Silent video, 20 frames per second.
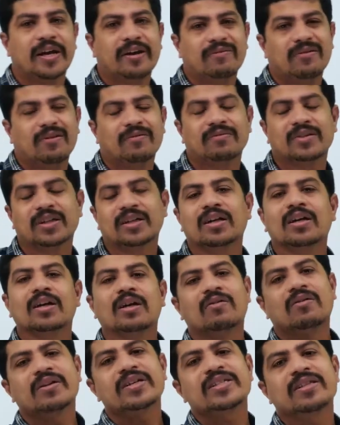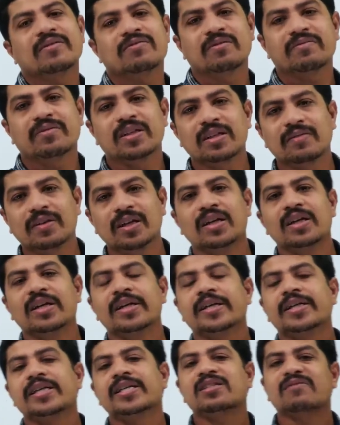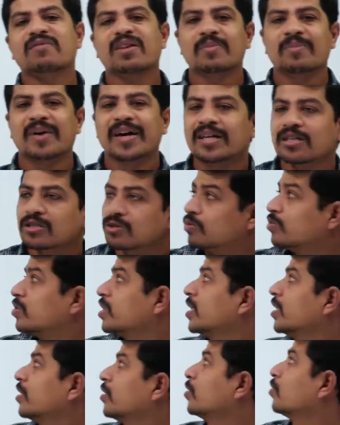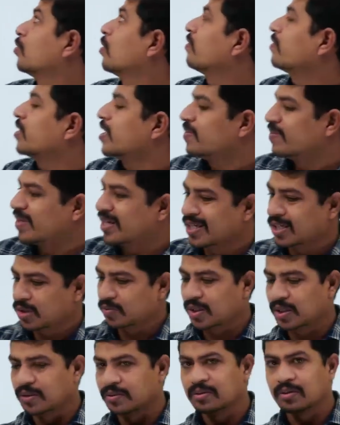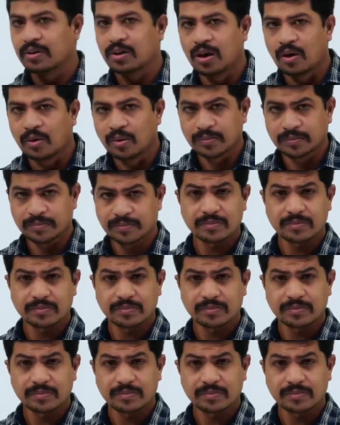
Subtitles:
f of t. What is f of t given? T square minus 2t into u of t minus 1. Now,